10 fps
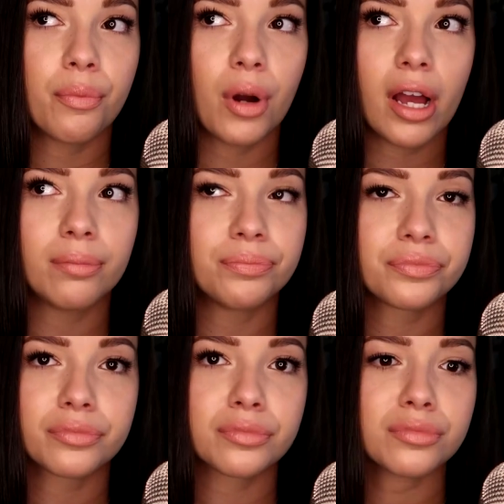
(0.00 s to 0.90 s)
But
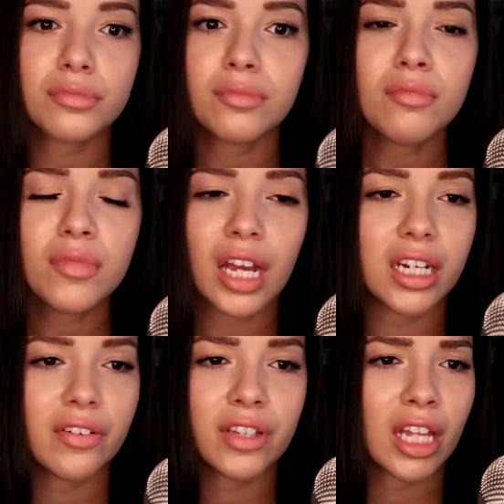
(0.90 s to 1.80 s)

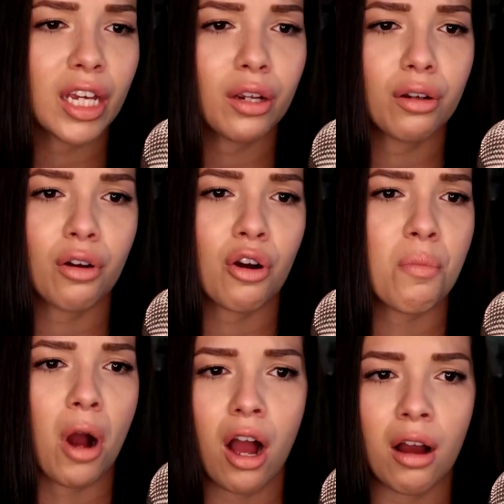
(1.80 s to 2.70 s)
and even like
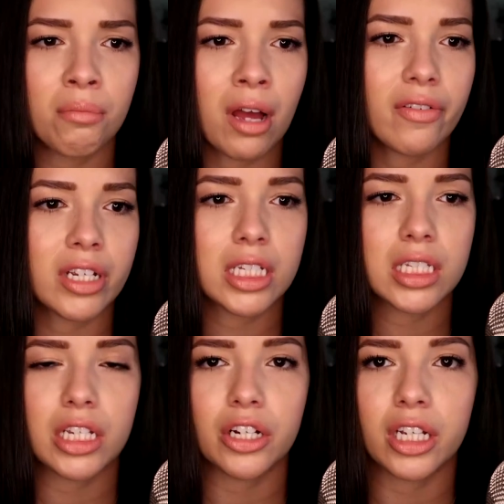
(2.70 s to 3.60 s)
her mom having to
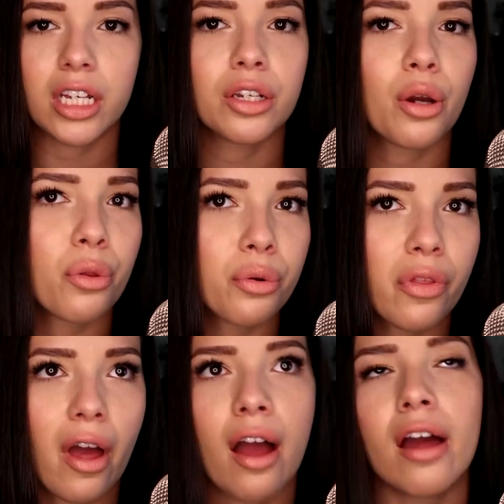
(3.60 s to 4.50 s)
see her kid go
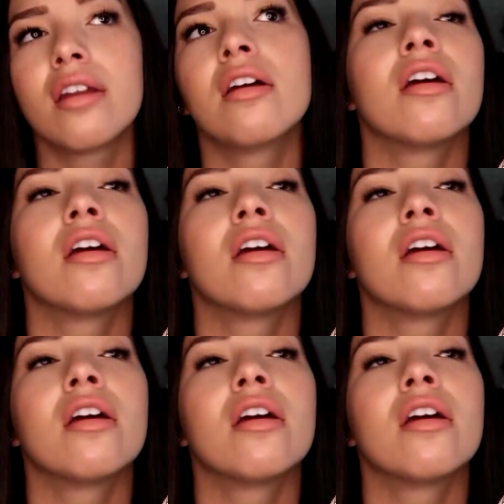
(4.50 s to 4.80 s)
through that,